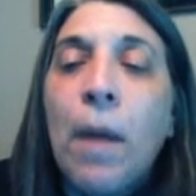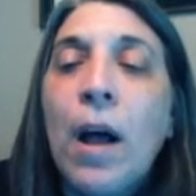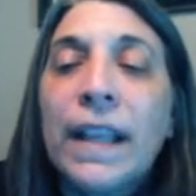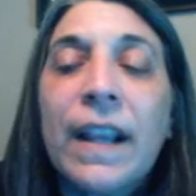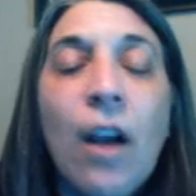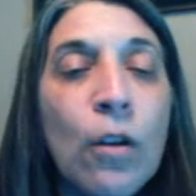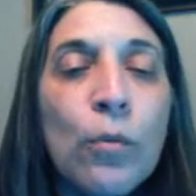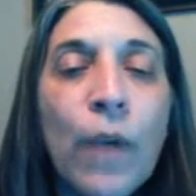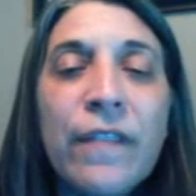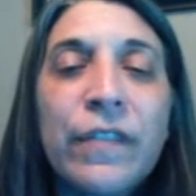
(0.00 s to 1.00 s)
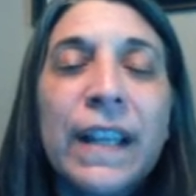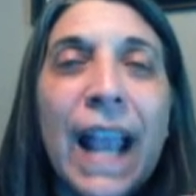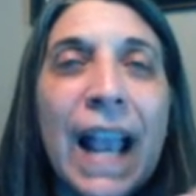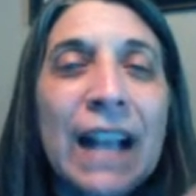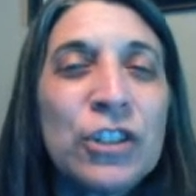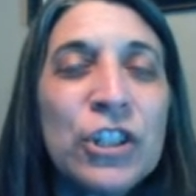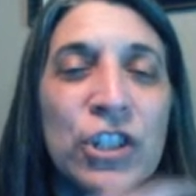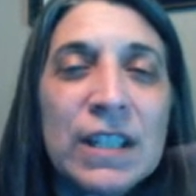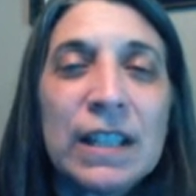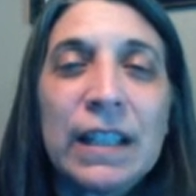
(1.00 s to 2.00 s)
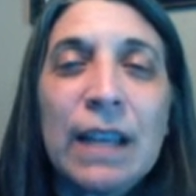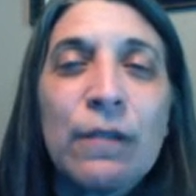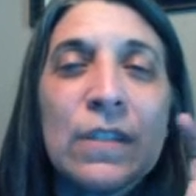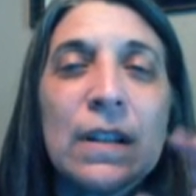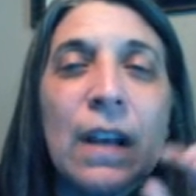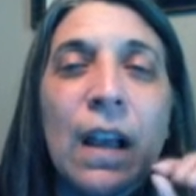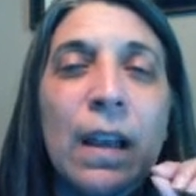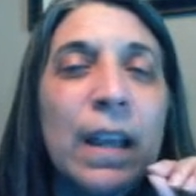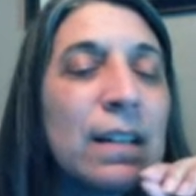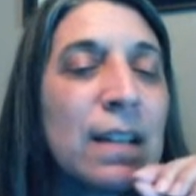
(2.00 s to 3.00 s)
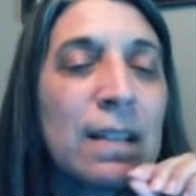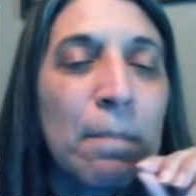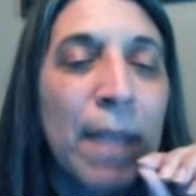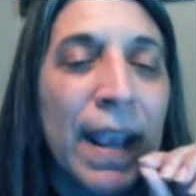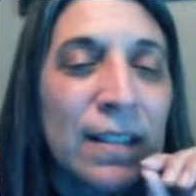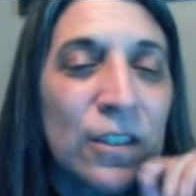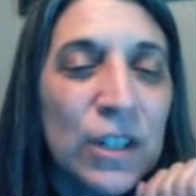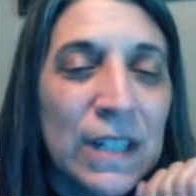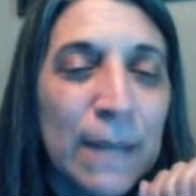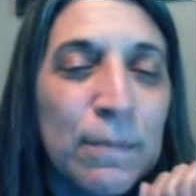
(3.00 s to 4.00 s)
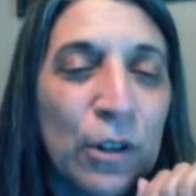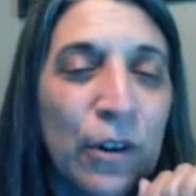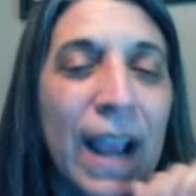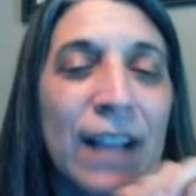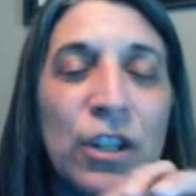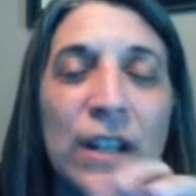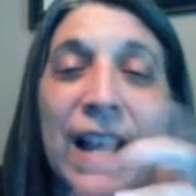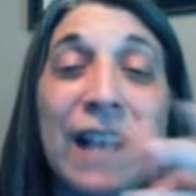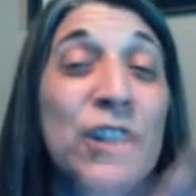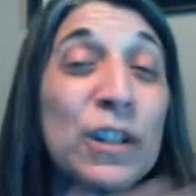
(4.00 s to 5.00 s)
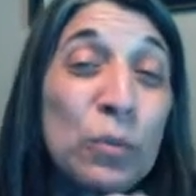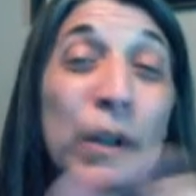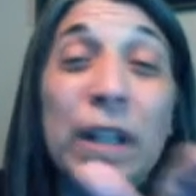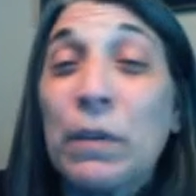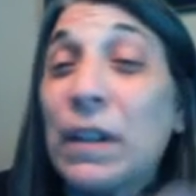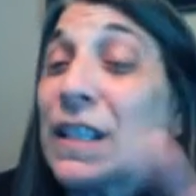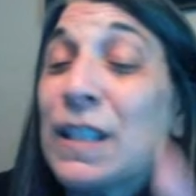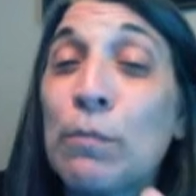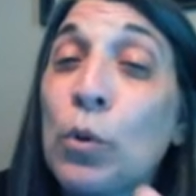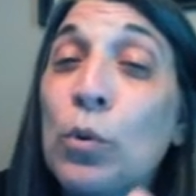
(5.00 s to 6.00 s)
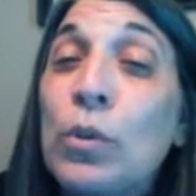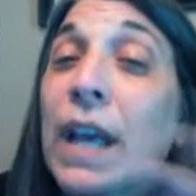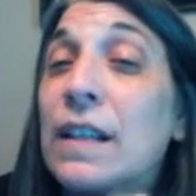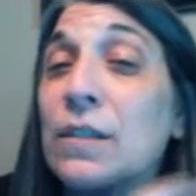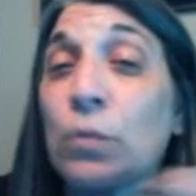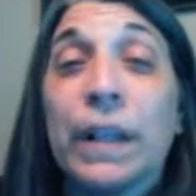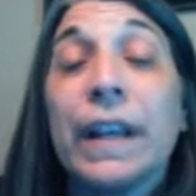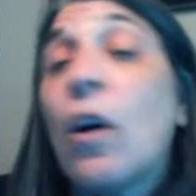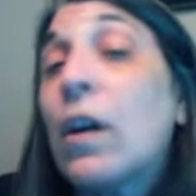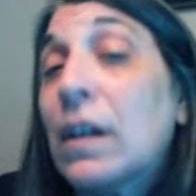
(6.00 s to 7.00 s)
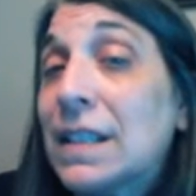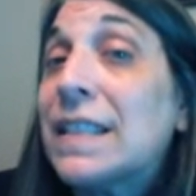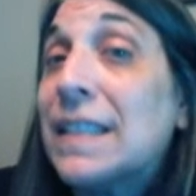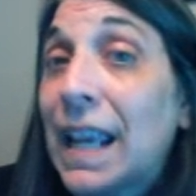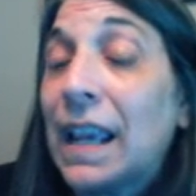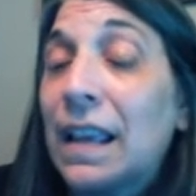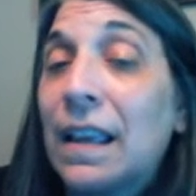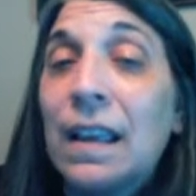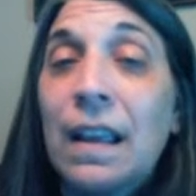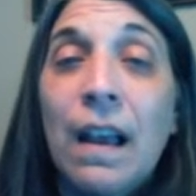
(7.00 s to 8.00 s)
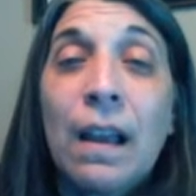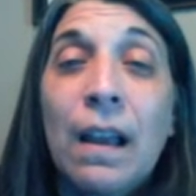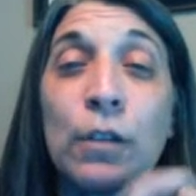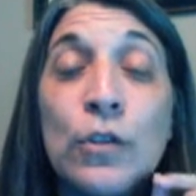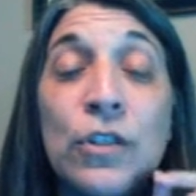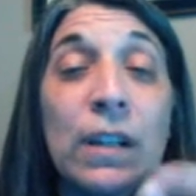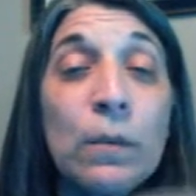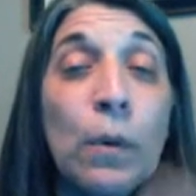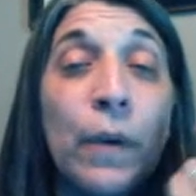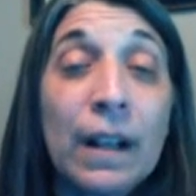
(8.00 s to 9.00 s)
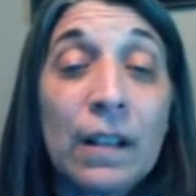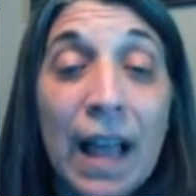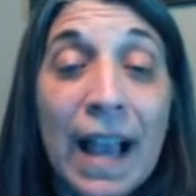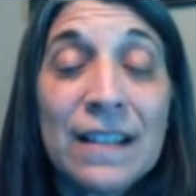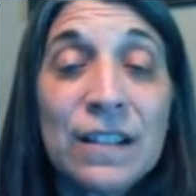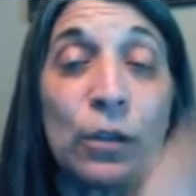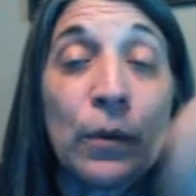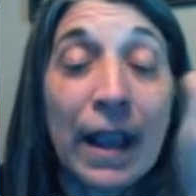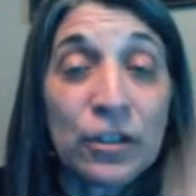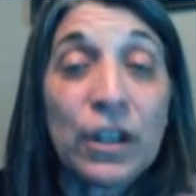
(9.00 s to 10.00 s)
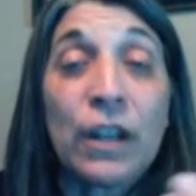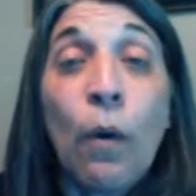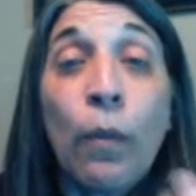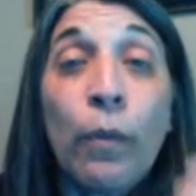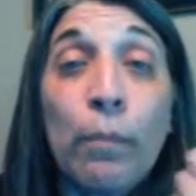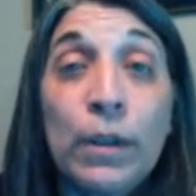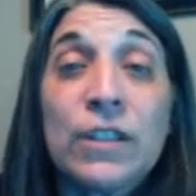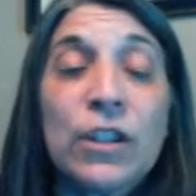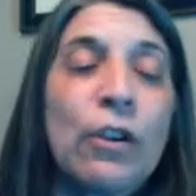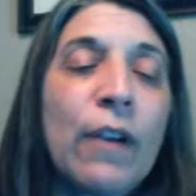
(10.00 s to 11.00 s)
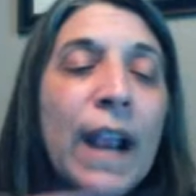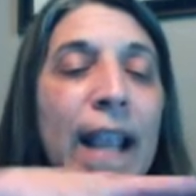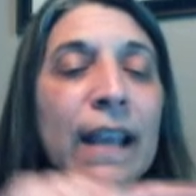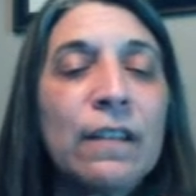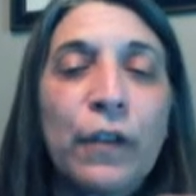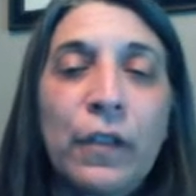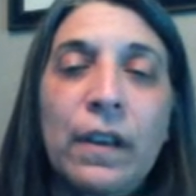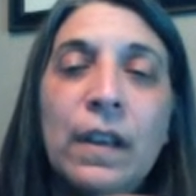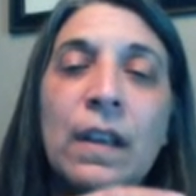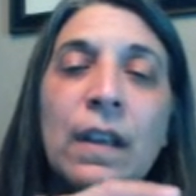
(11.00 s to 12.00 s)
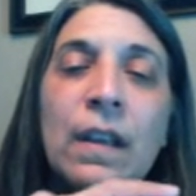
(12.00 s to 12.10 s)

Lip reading: Polygonal rifling actually just leaves, it doesn't make such a deep scratch. It actually is really, really smooth, and it's really hard to see. Usually when we're in class and you actually can hold the bullets in your hand for the